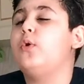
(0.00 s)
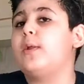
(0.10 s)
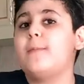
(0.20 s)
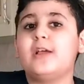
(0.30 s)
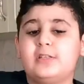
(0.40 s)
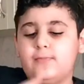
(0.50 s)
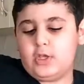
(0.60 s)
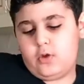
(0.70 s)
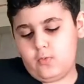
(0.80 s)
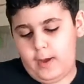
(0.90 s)
you want to make
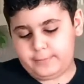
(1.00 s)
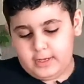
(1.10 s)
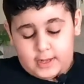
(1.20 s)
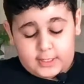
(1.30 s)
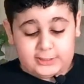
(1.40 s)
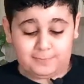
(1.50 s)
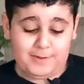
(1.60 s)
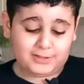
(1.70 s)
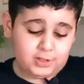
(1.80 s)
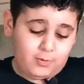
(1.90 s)
something erupt,
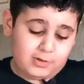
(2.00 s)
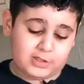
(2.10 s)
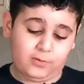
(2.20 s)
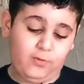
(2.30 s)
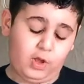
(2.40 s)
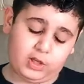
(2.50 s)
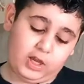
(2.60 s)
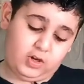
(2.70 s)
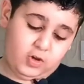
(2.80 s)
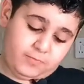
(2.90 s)
especially with this
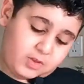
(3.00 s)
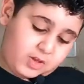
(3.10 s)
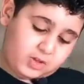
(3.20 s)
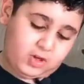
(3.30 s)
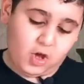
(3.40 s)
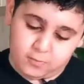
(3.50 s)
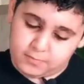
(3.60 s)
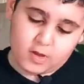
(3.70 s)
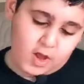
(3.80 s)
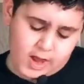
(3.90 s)
volcano. You
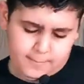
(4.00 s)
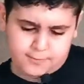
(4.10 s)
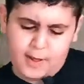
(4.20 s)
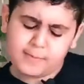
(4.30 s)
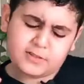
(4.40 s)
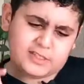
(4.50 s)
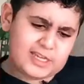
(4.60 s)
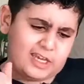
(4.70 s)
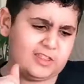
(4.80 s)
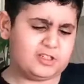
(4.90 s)
know, I'm probably
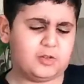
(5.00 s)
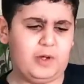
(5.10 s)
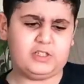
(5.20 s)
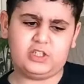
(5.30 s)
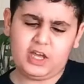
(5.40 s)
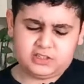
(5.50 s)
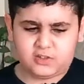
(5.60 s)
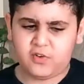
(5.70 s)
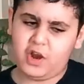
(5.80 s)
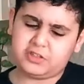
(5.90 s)
taking this to my
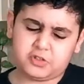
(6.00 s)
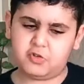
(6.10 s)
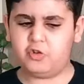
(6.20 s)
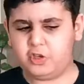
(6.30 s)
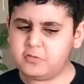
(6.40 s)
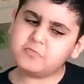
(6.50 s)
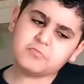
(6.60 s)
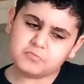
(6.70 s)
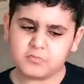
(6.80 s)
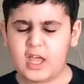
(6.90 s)
science fair at school.
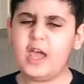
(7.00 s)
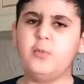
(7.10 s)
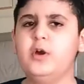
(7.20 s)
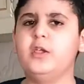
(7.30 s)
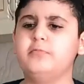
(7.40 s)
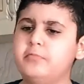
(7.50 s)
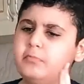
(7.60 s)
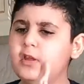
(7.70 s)
I will.